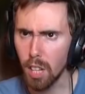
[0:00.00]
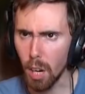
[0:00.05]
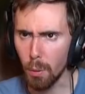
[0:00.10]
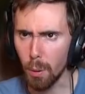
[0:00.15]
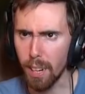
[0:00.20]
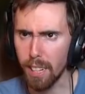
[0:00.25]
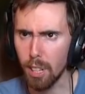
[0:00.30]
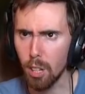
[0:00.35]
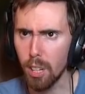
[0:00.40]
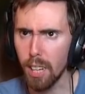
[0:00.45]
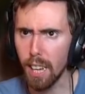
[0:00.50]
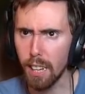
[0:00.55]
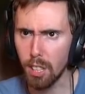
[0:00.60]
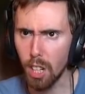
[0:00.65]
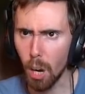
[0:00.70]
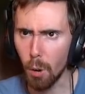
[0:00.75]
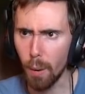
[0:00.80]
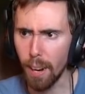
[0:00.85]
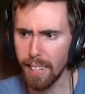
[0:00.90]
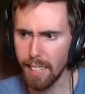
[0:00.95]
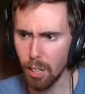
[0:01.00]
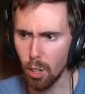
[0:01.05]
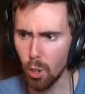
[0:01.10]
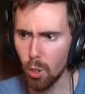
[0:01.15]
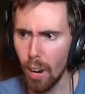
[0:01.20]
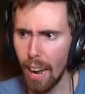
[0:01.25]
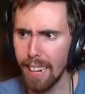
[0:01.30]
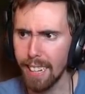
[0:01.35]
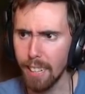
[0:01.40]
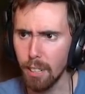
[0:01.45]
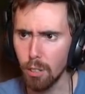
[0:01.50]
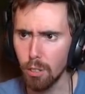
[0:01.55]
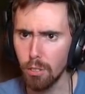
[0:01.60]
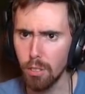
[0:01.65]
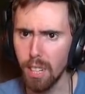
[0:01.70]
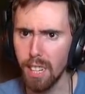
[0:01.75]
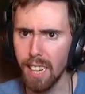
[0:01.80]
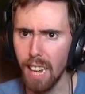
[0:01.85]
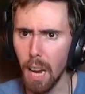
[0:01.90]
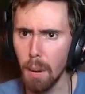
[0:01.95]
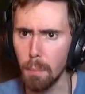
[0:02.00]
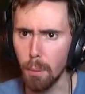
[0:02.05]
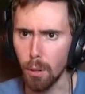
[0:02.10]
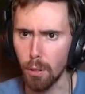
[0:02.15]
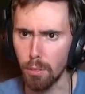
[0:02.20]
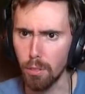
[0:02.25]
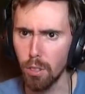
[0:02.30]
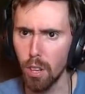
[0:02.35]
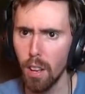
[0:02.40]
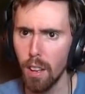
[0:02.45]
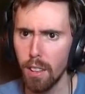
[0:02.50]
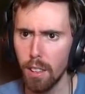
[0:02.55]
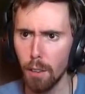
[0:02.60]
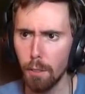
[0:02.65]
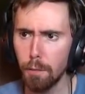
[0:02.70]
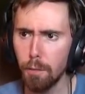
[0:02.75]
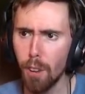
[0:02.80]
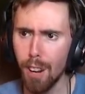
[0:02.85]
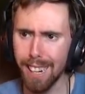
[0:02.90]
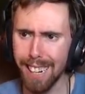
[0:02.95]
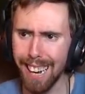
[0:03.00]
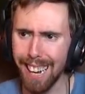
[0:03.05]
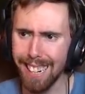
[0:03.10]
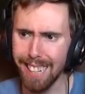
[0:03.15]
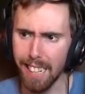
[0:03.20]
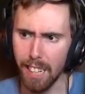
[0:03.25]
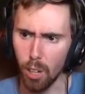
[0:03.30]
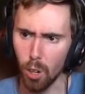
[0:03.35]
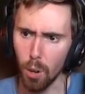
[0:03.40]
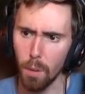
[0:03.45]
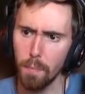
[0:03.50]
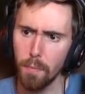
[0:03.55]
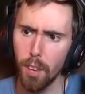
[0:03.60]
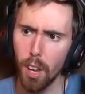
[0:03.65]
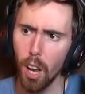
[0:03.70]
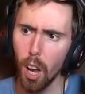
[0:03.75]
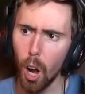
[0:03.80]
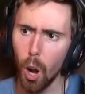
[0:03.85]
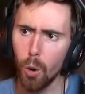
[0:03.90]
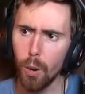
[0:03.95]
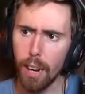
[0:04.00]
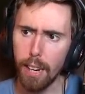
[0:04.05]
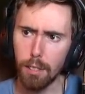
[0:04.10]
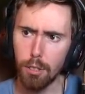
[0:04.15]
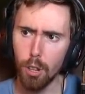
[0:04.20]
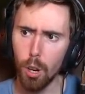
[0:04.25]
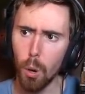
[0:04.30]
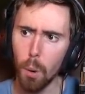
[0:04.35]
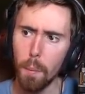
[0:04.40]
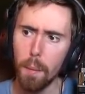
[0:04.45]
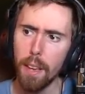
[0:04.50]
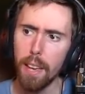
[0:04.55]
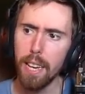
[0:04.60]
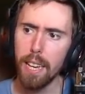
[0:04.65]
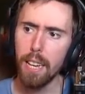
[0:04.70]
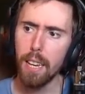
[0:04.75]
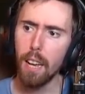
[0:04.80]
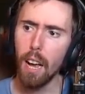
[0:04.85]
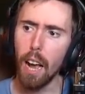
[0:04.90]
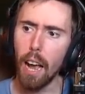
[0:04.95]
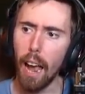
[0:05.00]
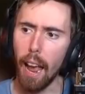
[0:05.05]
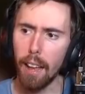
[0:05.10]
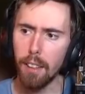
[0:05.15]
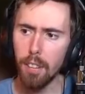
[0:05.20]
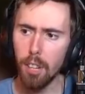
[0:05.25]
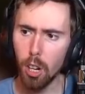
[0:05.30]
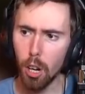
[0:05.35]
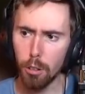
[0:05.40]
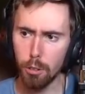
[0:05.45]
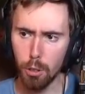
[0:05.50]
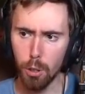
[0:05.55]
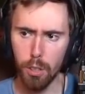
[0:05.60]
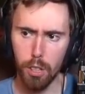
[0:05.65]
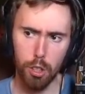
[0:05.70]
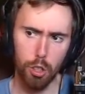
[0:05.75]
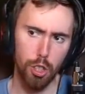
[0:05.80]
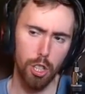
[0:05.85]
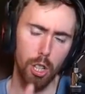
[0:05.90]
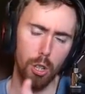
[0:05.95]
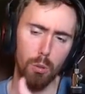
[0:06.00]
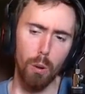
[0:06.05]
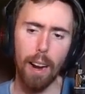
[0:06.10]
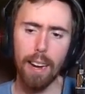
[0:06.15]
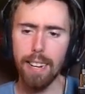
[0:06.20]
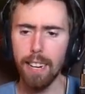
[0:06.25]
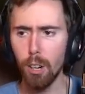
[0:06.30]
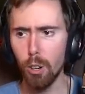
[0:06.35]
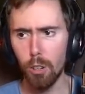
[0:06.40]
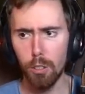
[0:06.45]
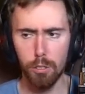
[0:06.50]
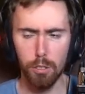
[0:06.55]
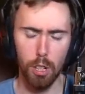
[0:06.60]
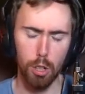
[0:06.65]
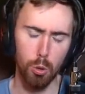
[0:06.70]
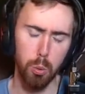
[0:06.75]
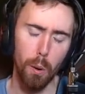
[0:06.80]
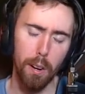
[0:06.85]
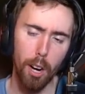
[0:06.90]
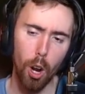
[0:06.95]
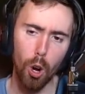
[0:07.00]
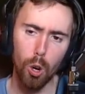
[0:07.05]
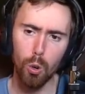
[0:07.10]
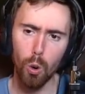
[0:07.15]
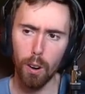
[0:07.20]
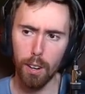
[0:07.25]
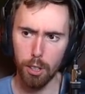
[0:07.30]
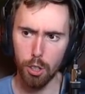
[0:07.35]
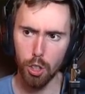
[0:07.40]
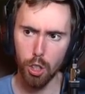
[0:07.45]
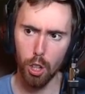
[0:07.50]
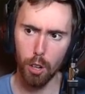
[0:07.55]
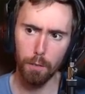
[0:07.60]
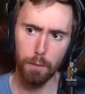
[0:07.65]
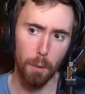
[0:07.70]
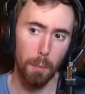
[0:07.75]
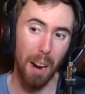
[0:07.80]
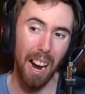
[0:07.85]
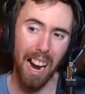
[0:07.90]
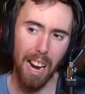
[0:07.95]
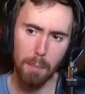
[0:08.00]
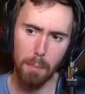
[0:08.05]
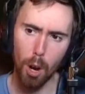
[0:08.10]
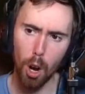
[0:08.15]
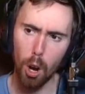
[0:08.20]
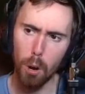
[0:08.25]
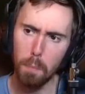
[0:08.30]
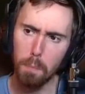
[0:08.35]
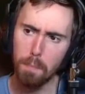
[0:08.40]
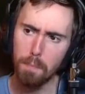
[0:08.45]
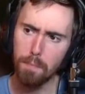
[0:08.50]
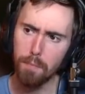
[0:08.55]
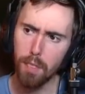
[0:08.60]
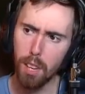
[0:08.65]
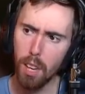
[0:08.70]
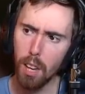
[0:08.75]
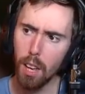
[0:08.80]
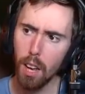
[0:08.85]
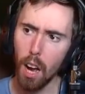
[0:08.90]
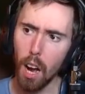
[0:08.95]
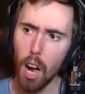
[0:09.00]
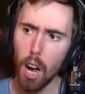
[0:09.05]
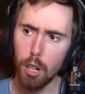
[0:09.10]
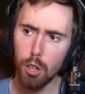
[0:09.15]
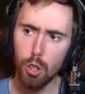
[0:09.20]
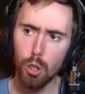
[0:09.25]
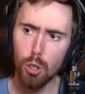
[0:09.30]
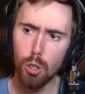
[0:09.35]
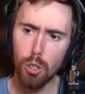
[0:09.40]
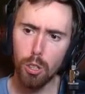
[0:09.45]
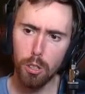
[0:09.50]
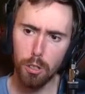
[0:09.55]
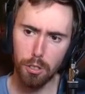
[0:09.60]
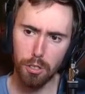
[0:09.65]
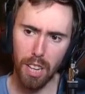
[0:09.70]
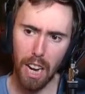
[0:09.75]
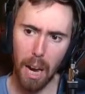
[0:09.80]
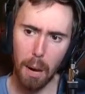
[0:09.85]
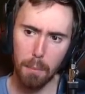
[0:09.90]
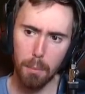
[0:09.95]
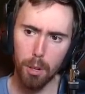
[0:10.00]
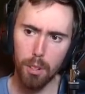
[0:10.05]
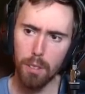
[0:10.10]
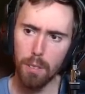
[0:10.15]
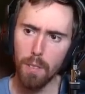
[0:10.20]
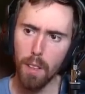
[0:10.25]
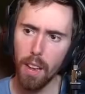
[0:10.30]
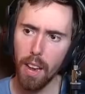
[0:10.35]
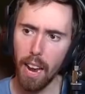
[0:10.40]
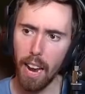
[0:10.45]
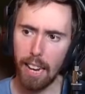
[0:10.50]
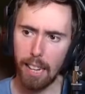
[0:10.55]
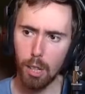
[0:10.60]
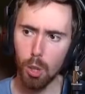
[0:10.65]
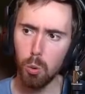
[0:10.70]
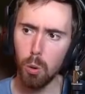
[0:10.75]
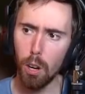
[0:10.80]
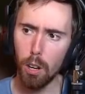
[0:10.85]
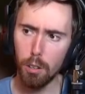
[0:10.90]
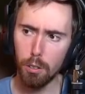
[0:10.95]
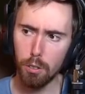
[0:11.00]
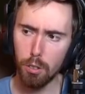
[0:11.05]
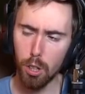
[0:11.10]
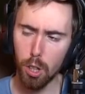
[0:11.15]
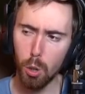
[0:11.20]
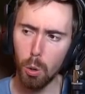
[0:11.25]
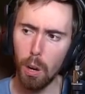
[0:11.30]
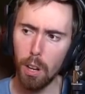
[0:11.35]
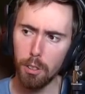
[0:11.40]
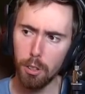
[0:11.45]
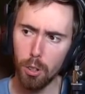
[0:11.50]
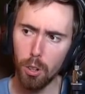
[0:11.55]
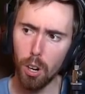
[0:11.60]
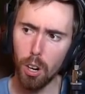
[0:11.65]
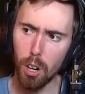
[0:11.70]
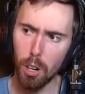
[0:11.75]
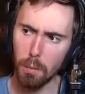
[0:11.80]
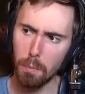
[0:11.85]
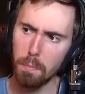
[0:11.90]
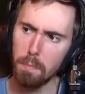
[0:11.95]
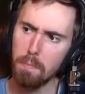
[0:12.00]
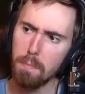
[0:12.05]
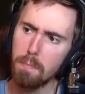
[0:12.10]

Tyrannical Gladiators DK boots. The fuck out of here. Okay, so... And then also this shield right here is the Twin Ogron shield from Heimal. Dueler's Tabard, and Quell Delar.